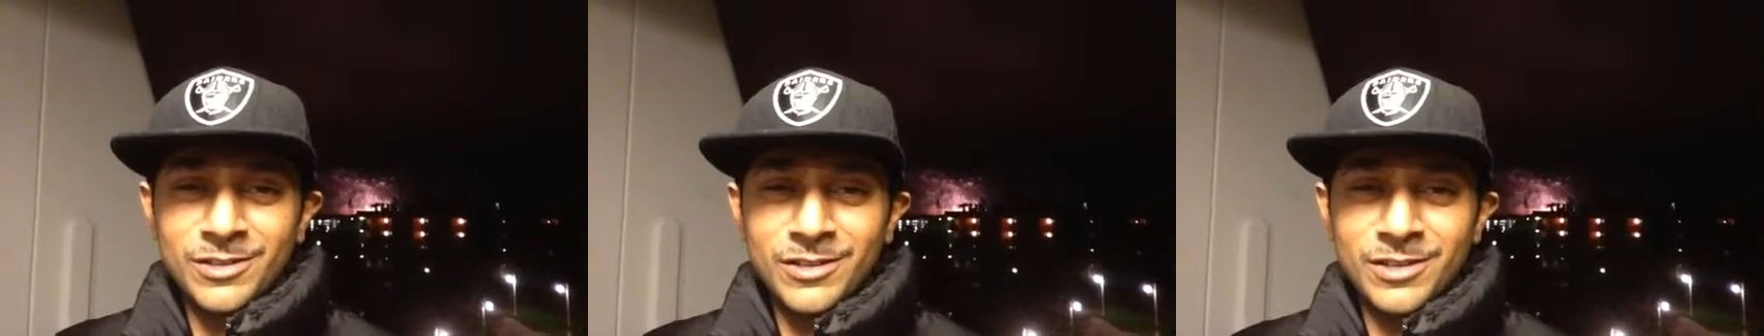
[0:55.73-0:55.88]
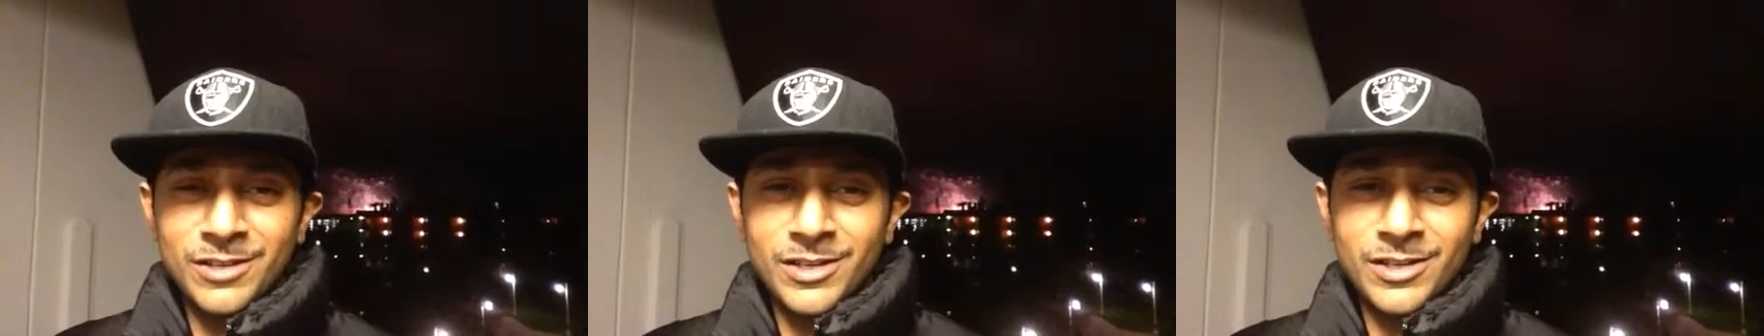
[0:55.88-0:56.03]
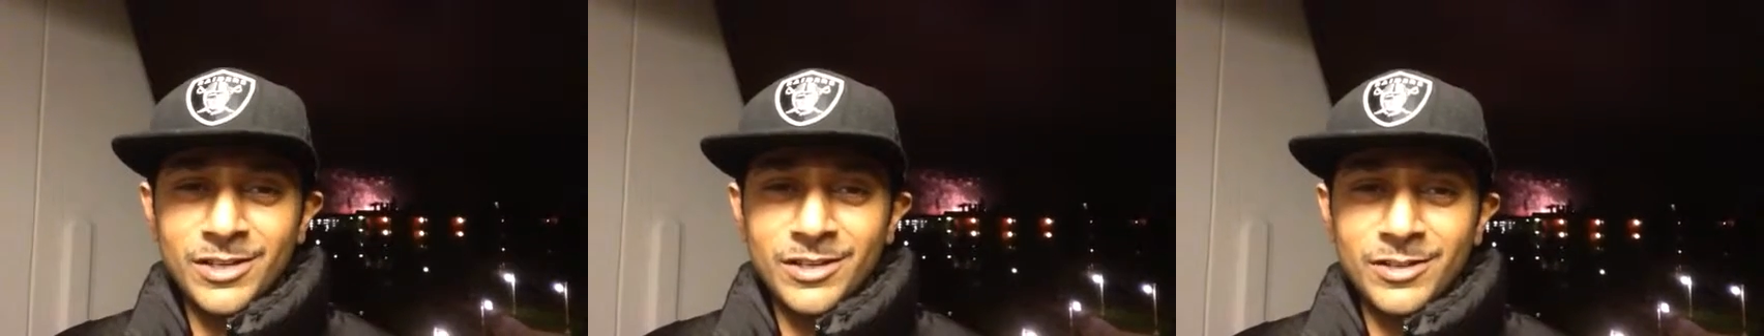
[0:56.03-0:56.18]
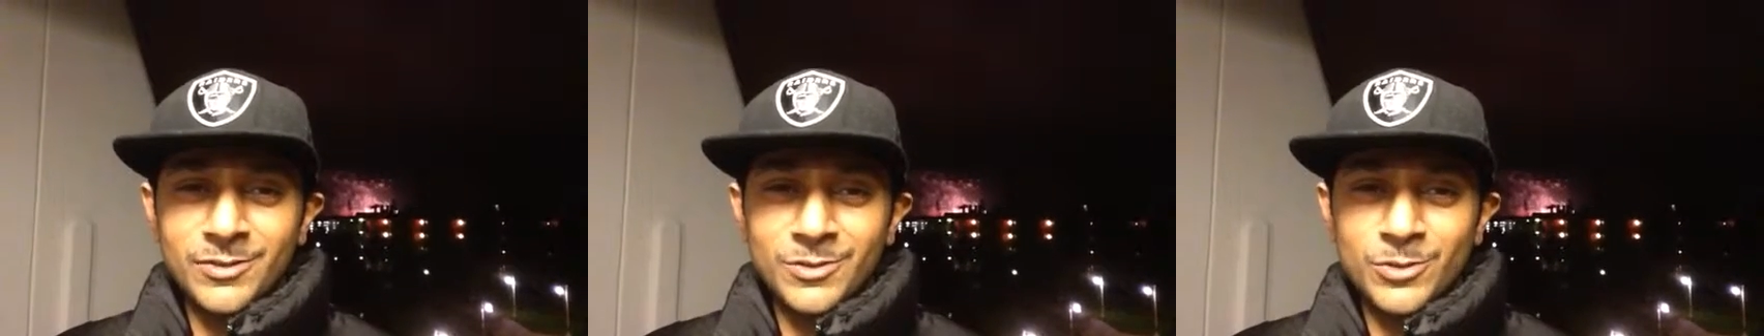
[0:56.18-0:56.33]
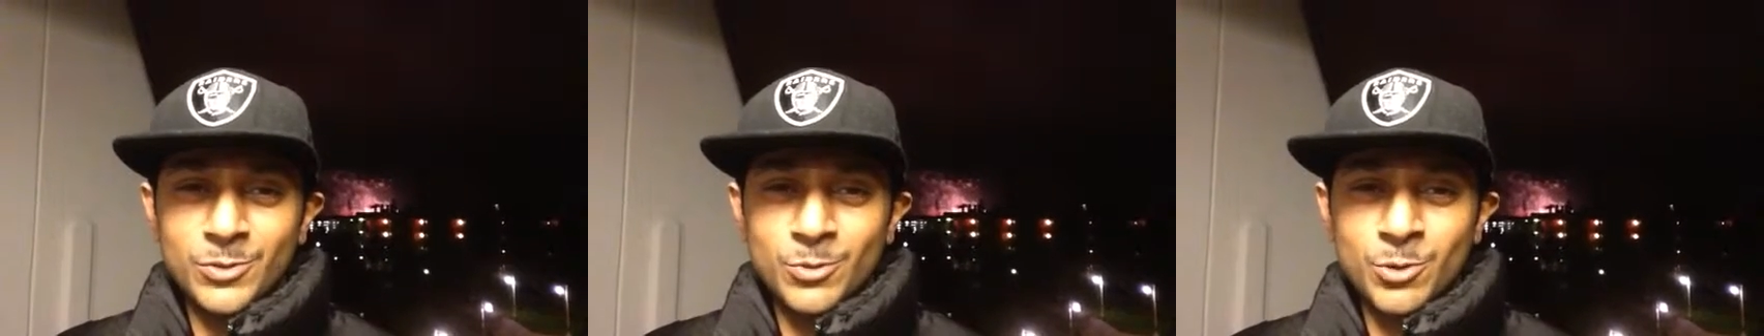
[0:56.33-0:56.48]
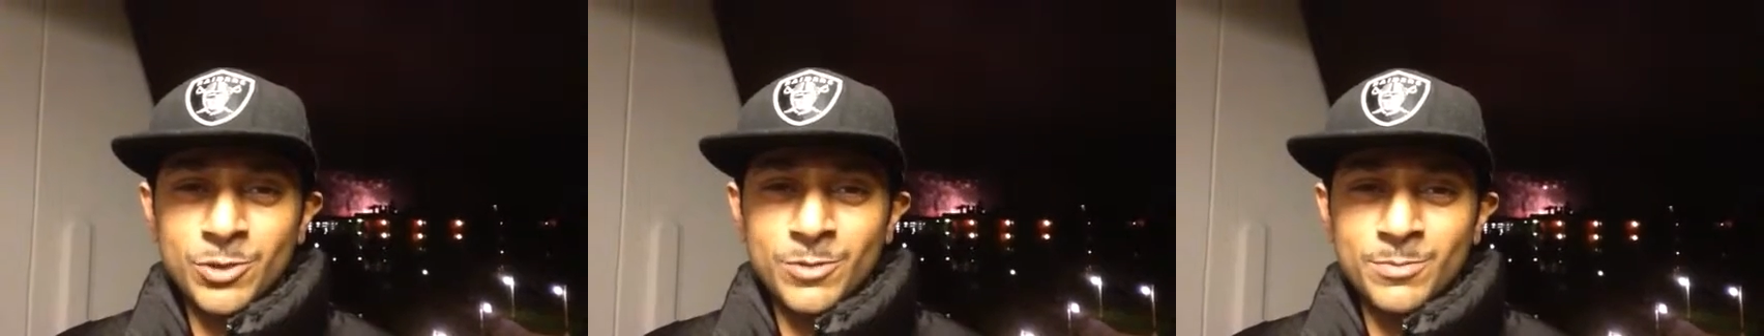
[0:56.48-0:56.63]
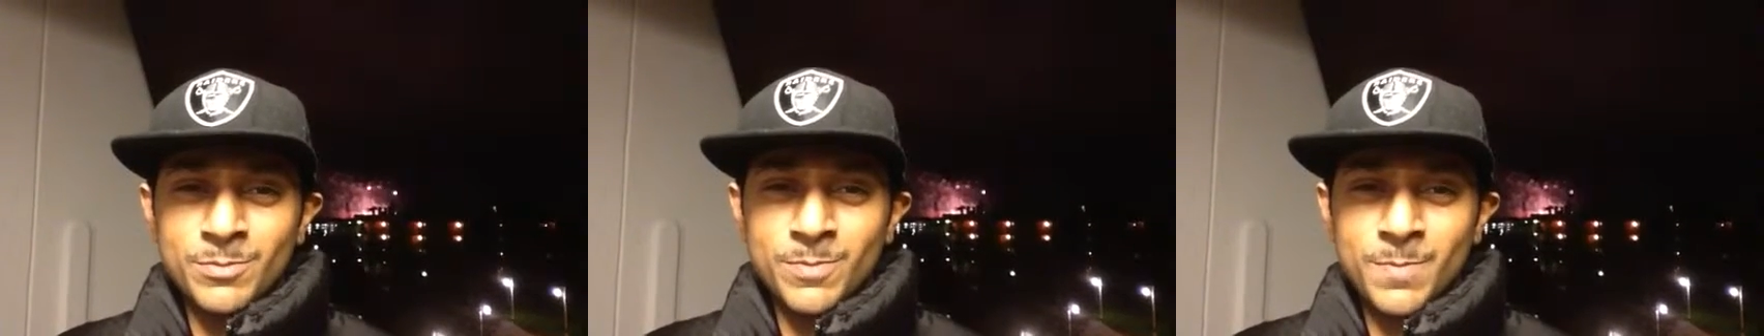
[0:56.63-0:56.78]
I gotta either
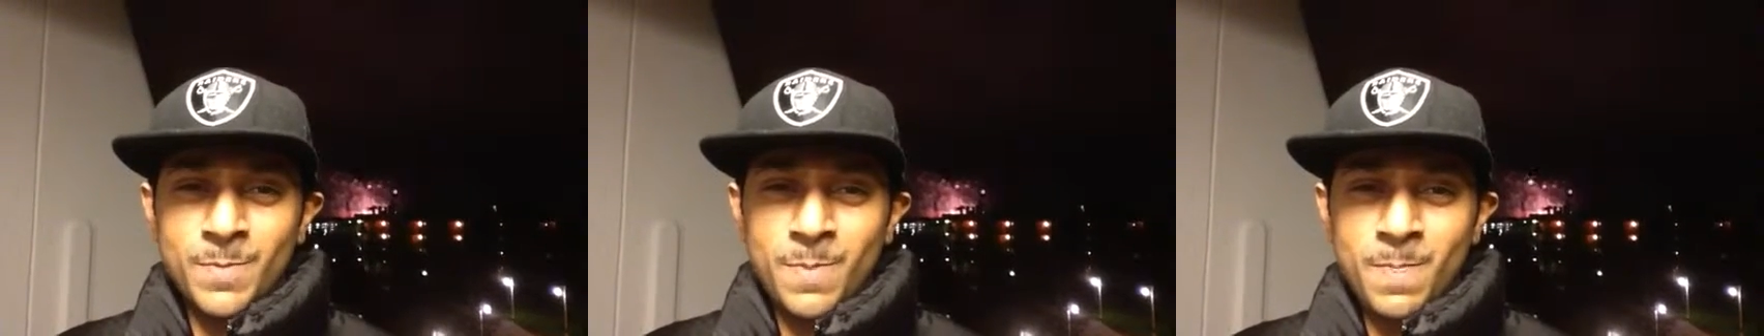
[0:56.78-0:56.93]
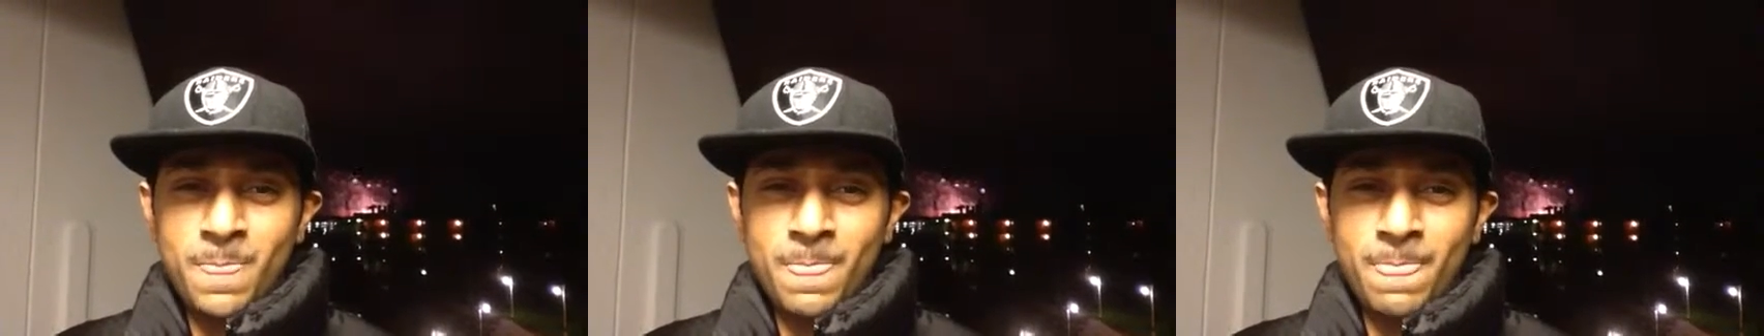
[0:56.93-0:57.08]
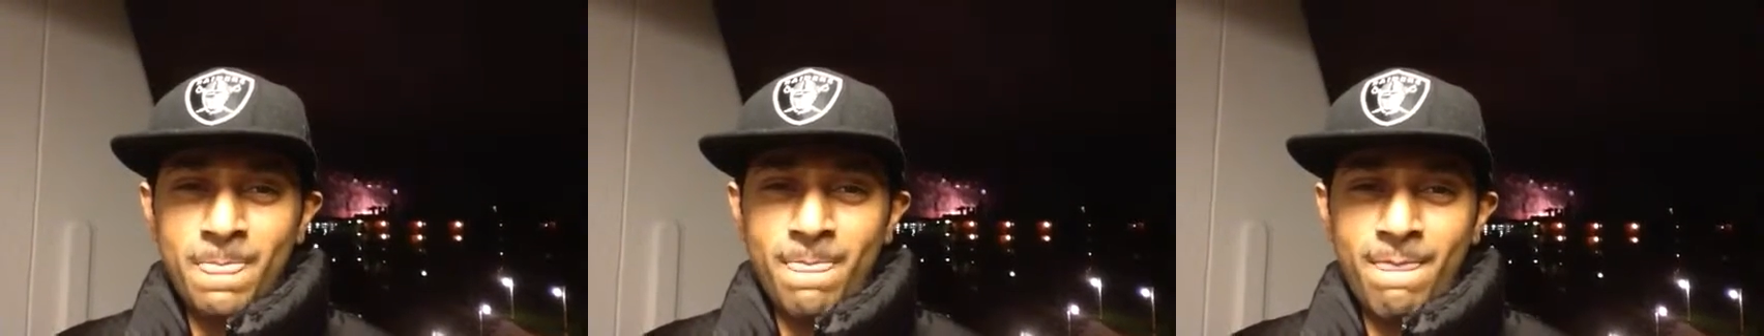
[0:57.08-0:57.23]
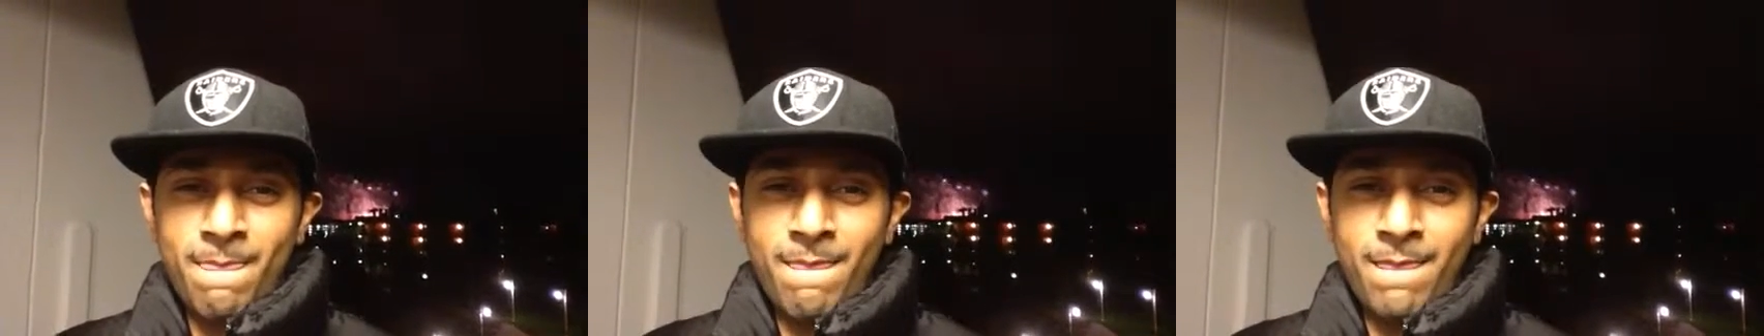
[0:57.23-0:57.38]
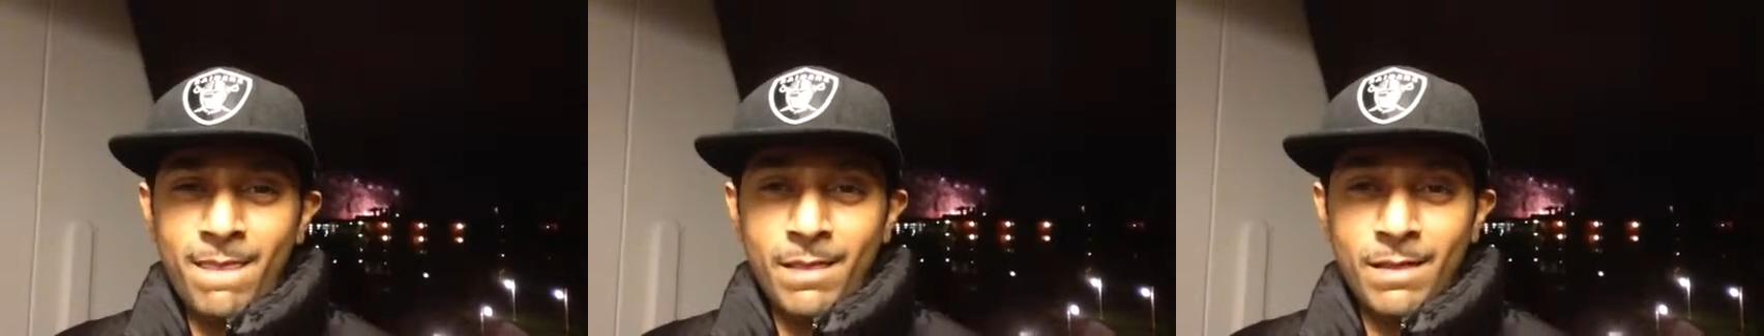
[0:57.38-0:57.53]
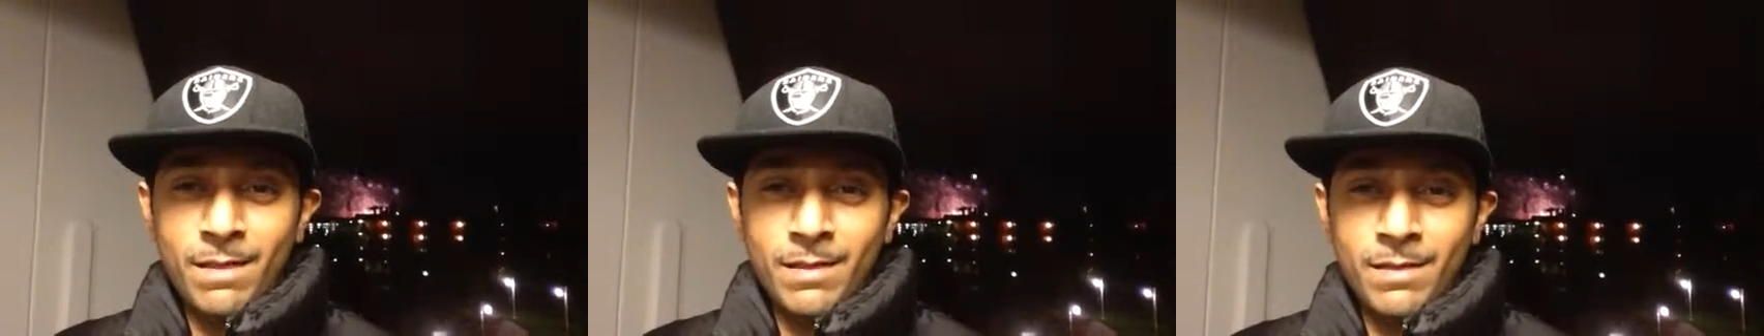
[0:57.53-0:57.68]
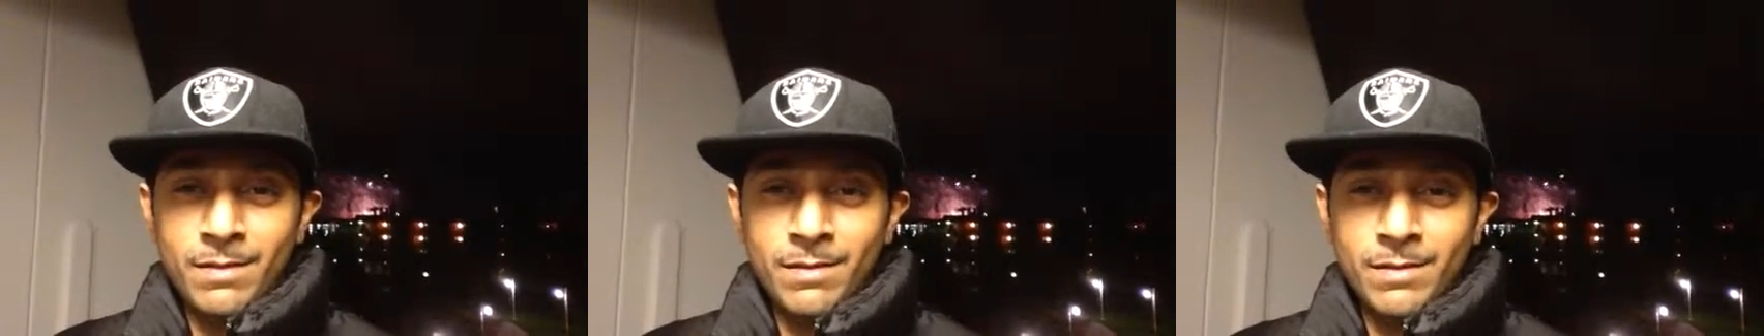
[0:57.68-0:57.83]
swim
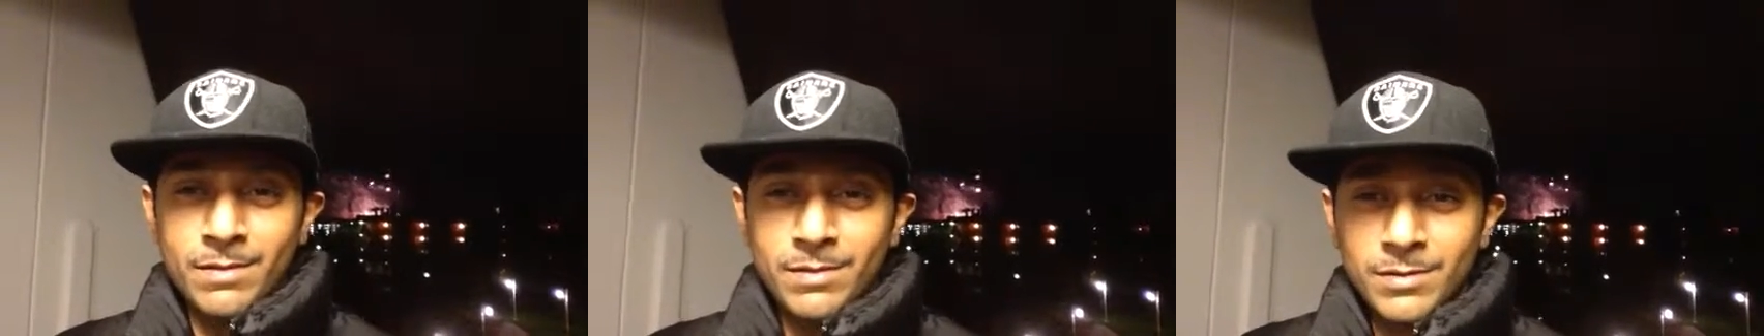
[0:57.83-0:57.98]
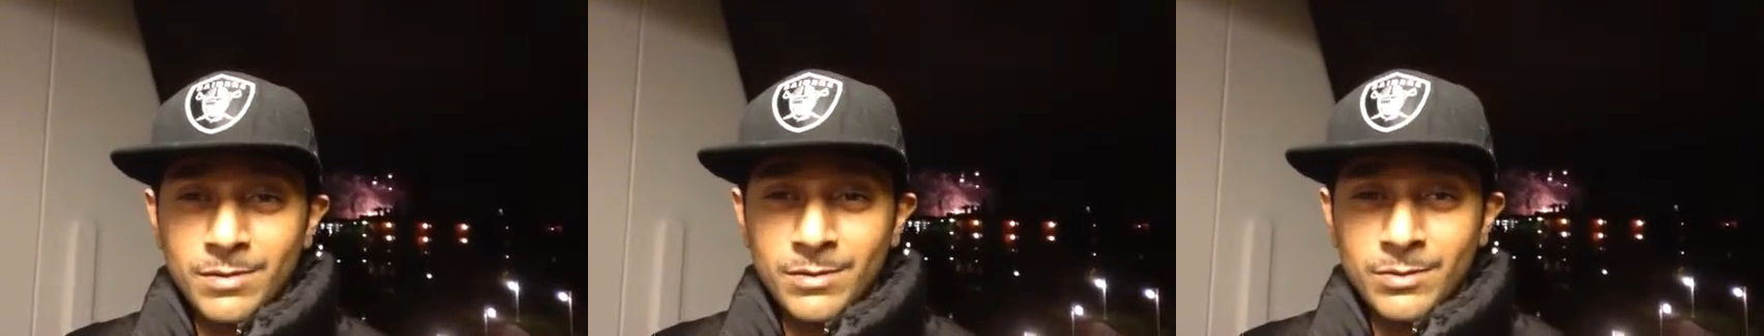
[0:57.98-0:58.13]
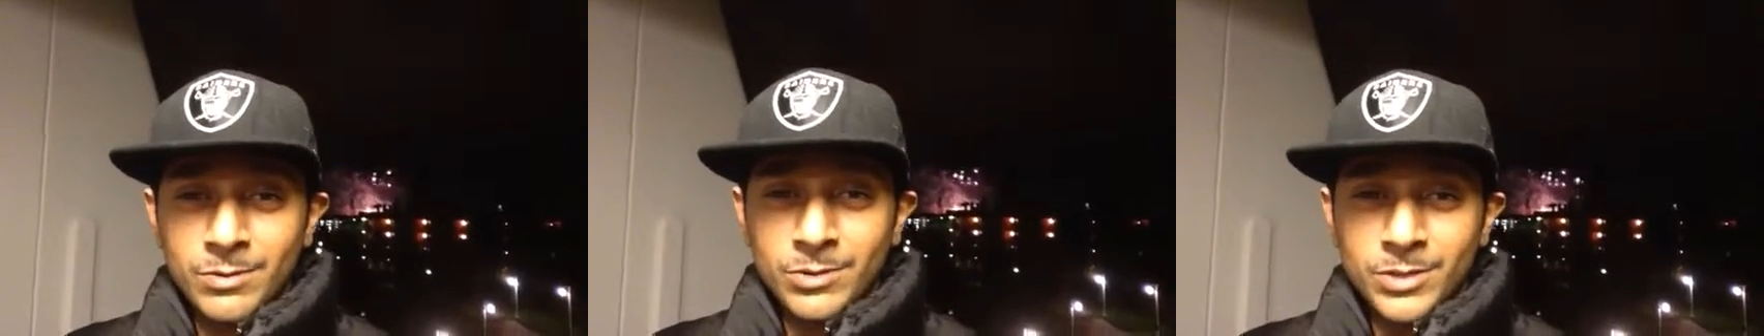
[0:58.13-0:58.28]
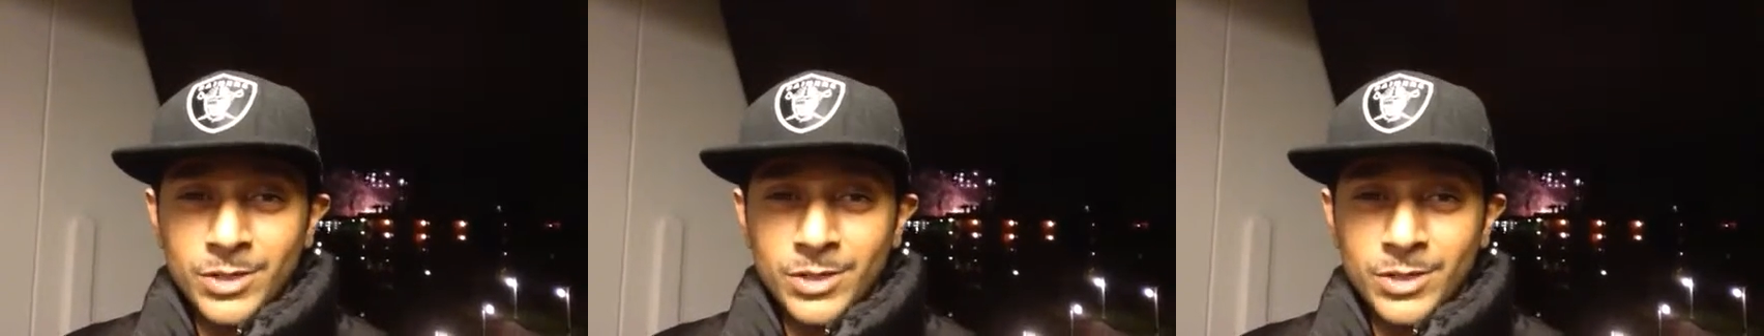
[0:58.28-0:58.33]
do